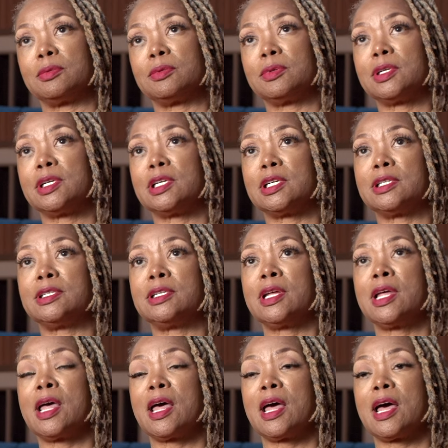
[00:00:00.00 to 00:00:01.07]
Well,
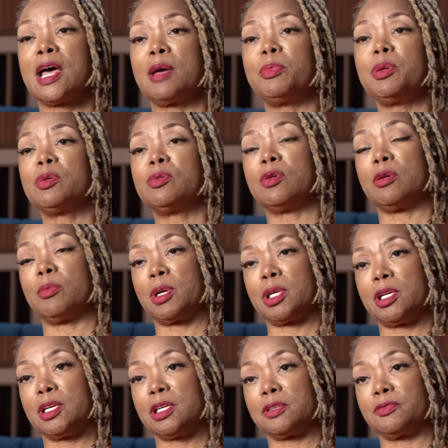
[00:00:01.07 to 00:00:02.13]
I've been growing my
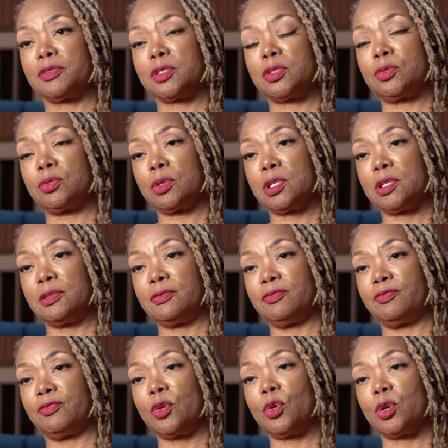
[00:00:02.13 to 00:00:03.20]
nail for
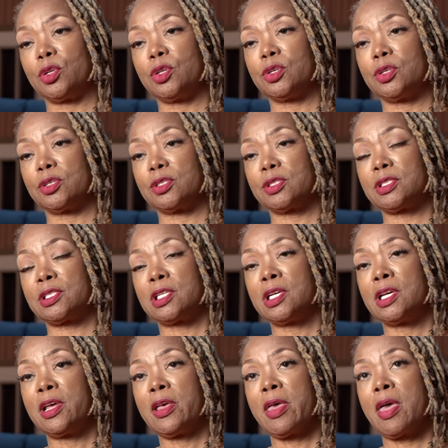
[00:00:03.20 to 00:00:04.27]
24 years.
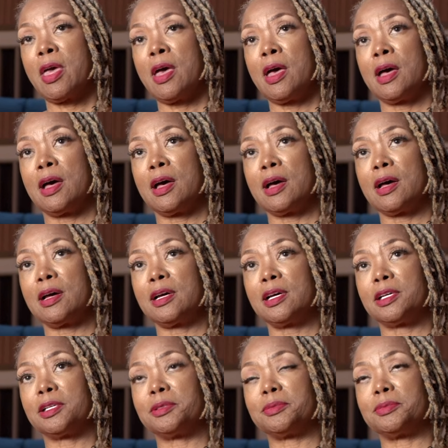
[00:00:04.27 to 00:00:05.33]

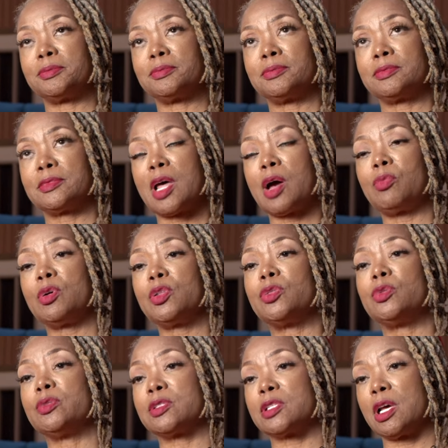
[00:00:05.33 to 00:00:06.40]
Um, I went
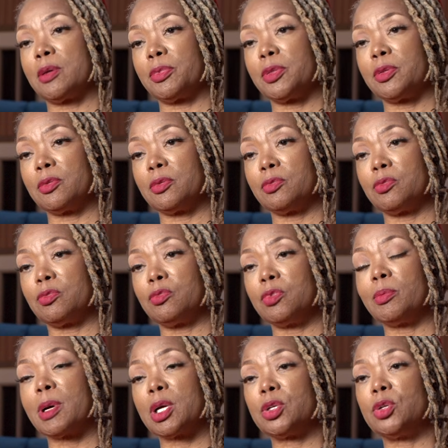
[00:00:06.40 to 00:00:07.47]
through something
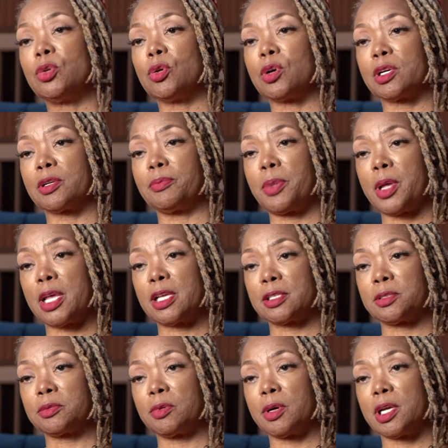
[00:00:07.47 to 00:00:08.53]
when my daughter
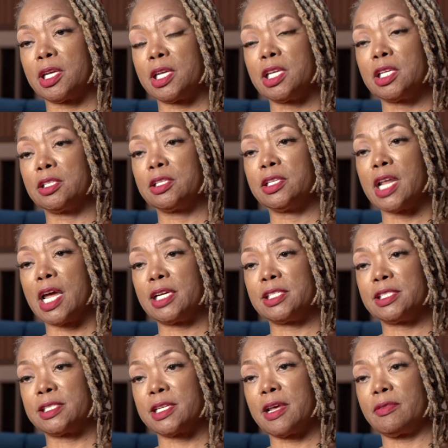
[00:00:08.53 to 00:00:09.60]
passed away in
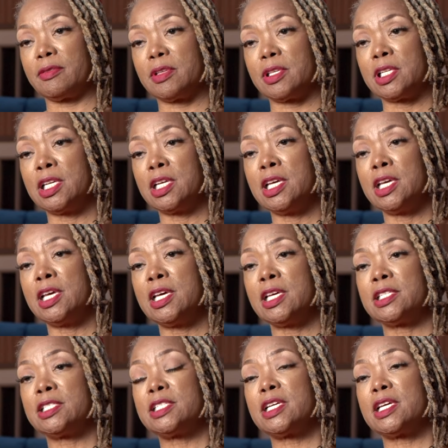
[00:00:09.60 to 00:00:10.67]
97.
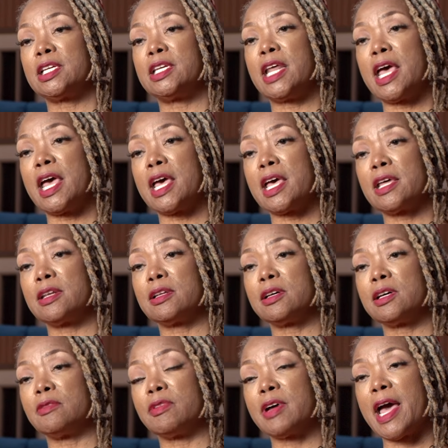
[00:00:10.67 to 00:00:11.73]
She had died
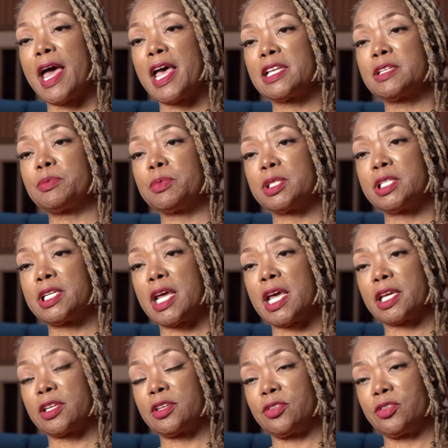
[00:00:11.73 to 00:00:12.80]
of an asthma
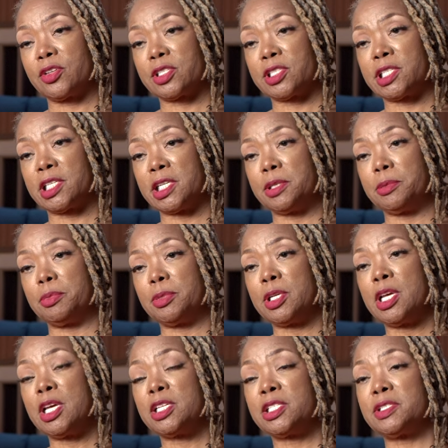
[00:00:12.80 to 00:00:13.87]
attack in her sleep.
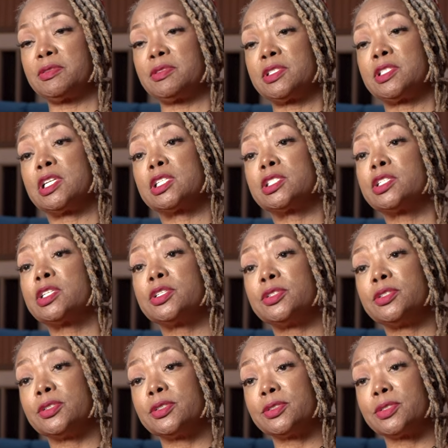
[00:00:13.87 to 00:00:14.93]
She was
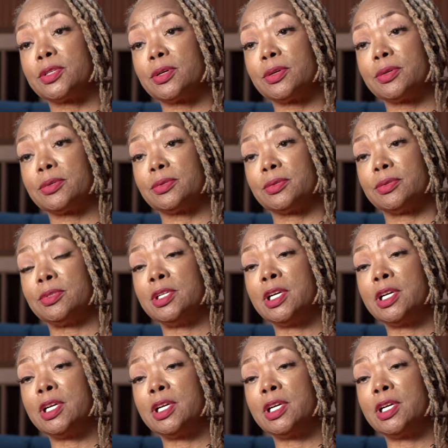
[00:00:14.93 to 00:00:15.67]
16 years old.